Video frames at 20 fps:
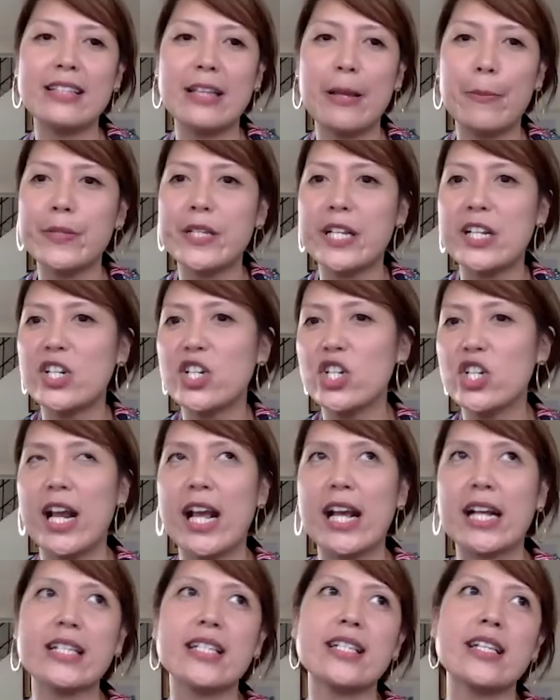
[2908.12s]
tips and
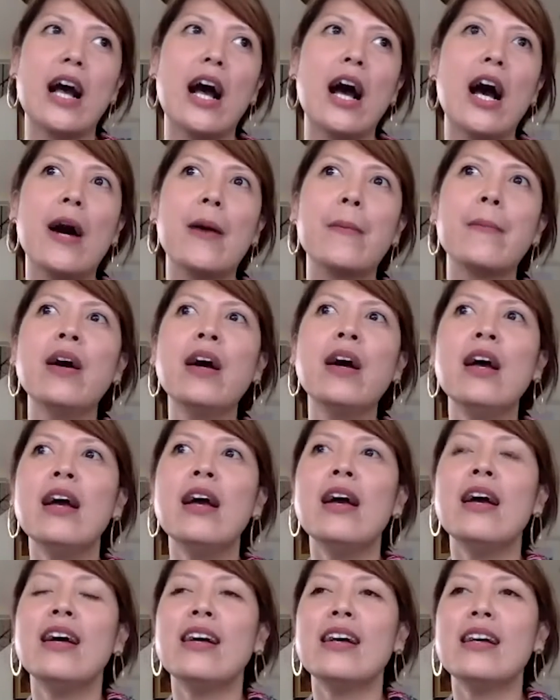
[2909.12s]
tricks.
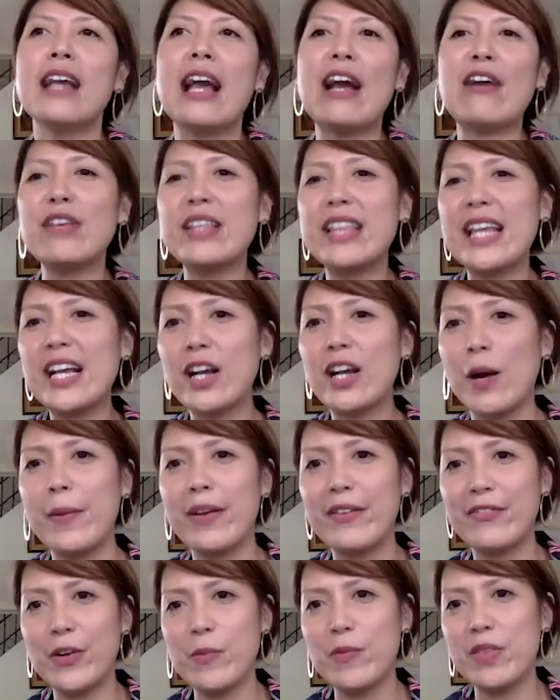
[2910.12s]
Everything
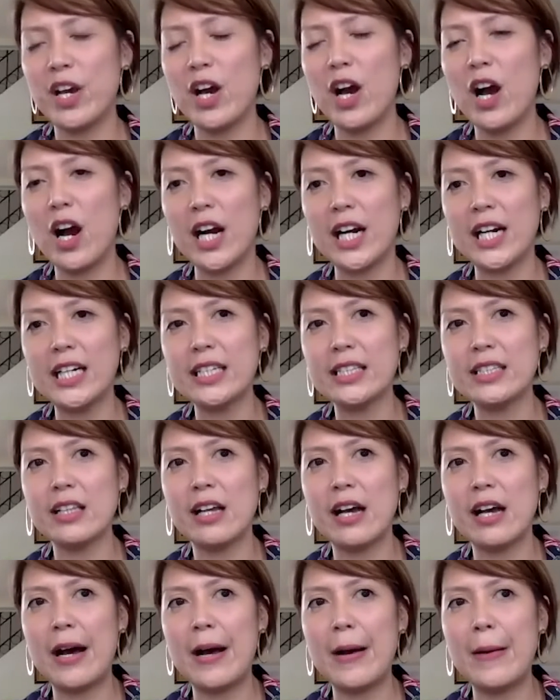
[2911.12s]
coming from the heart
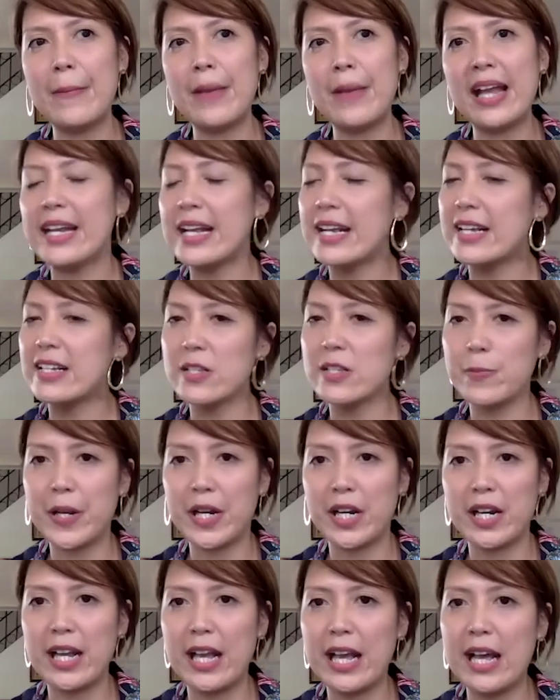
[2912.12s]
and
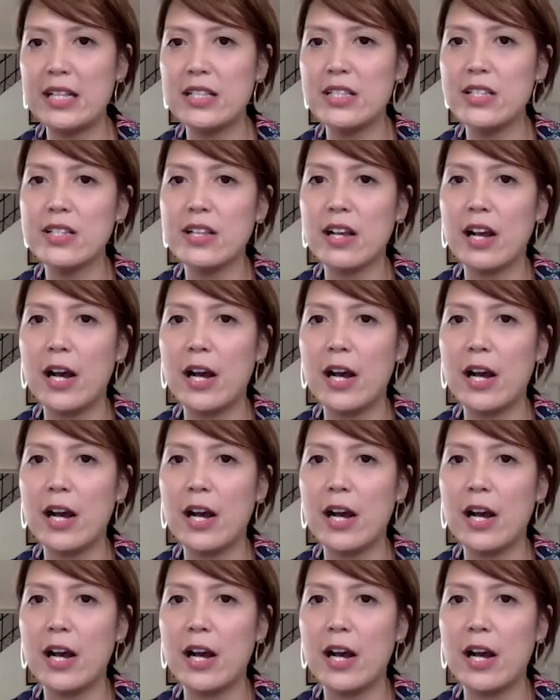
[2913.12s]
experience,